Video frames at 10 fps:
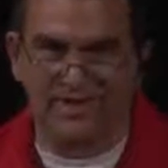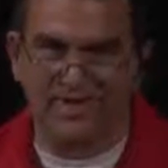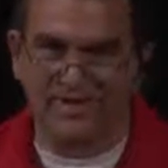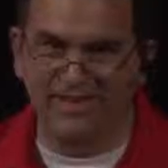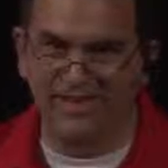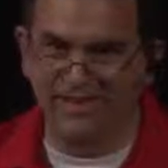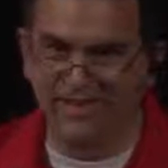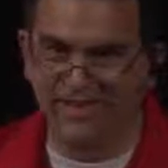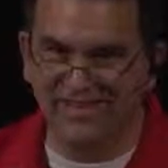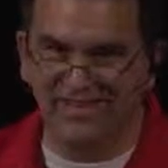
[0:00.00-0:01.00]

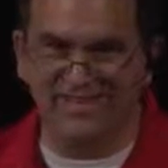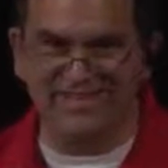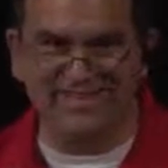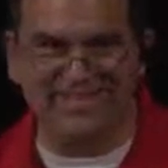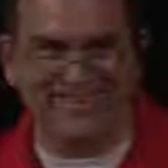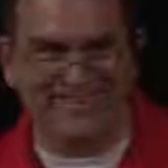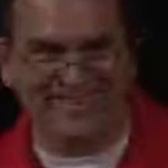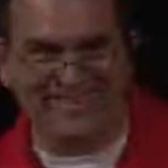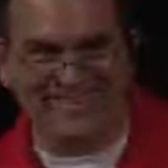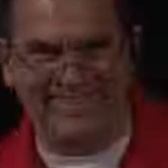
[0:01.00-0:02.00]

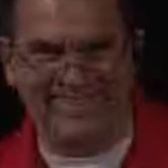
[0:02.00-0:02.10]
No one is speaking in this clip.